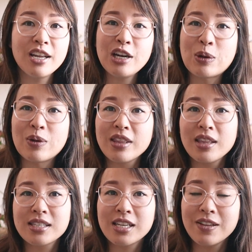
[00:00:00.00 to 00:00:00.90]
I don't know, I
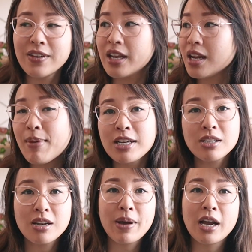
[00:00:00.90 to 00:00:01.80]
think that's kind of it. I'm
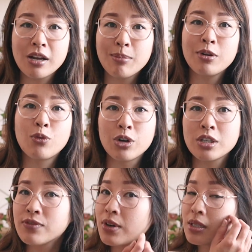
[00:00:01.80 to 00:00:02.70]
actually gonna pack a couple of
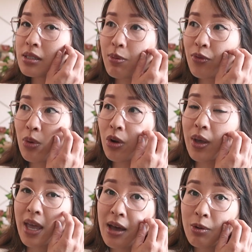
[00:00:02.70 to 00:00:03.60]
orders first before
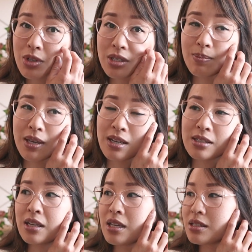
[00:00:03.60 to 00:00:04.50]
going out,
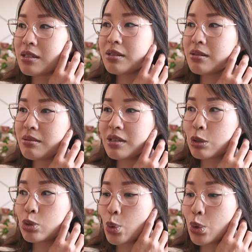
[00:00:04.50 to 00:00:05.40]
because I need to get
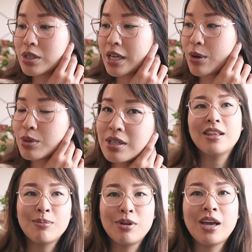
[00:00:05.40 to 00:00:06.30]
those orders out.
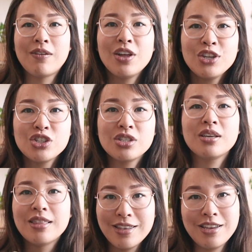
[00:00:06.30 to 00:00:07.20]
Then I'm gonna have lunch,
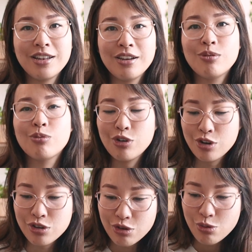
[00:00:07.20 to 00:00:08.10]
and then we're
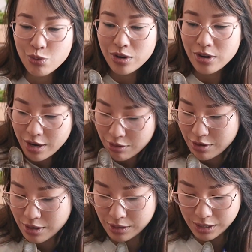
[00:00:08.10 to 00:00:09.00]
gonna go run
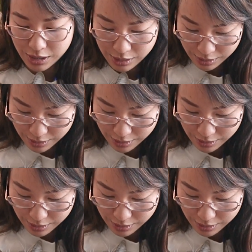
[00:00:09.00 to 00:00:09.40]
errands.